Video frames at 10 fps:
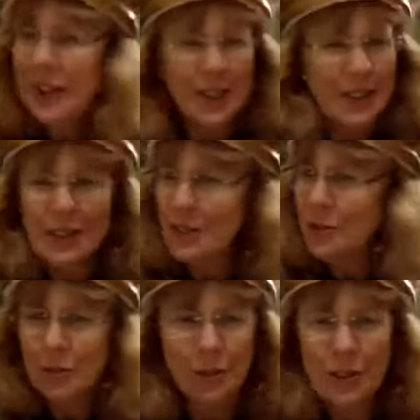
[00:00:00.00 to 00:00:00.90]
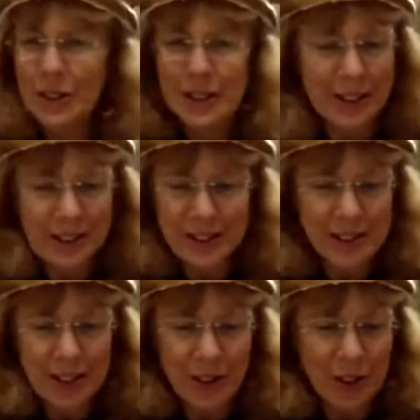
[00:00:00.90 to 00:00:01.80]
Saul didn't listen
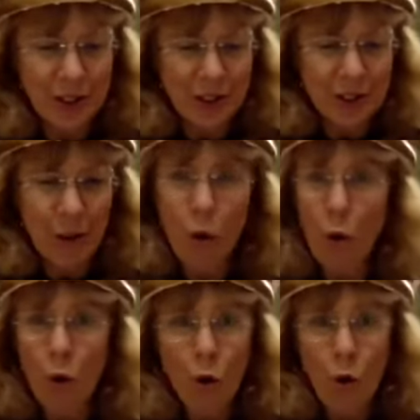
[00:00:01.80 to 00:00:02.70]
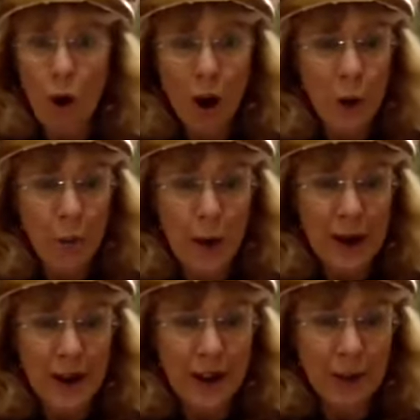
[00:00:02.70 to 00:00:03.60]
to God or obey
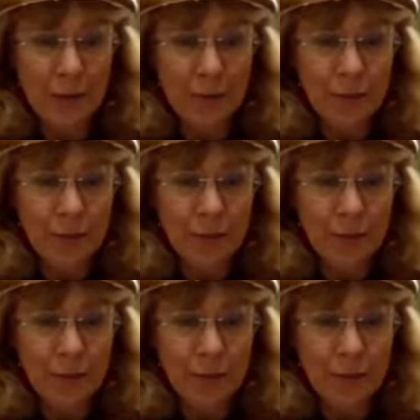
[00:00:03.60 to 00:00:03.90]
him.